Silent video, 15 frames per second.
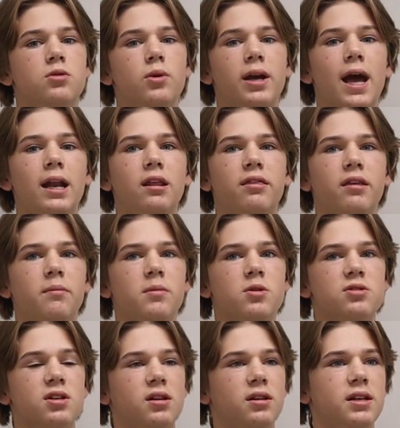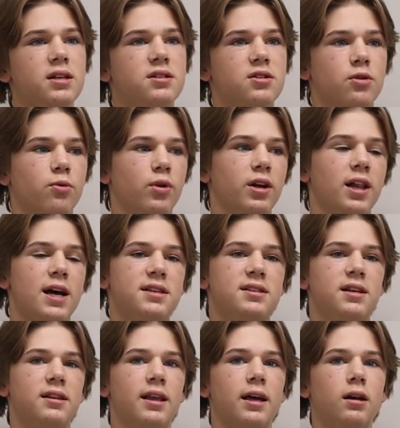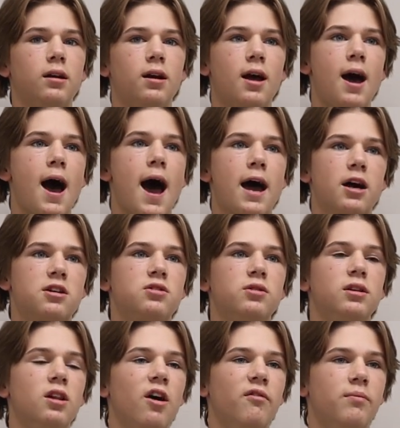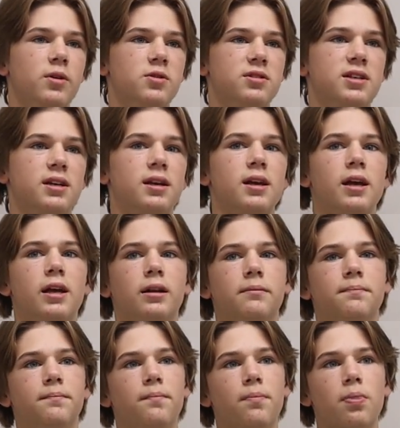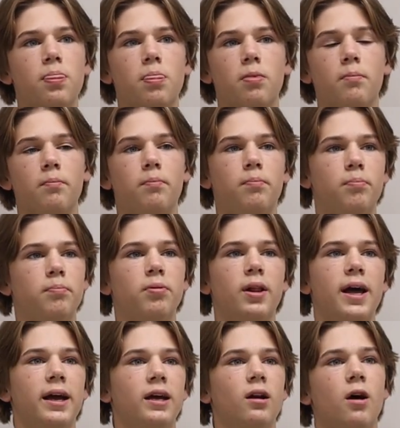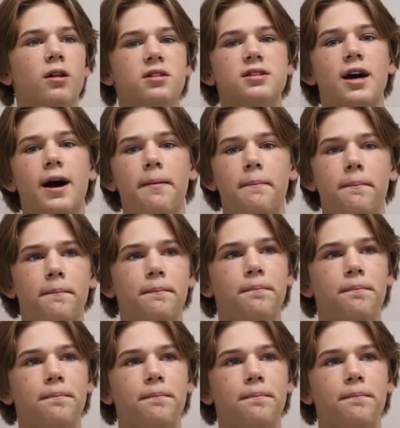doing anything musically to realizing that I actually love music and playing it all the time.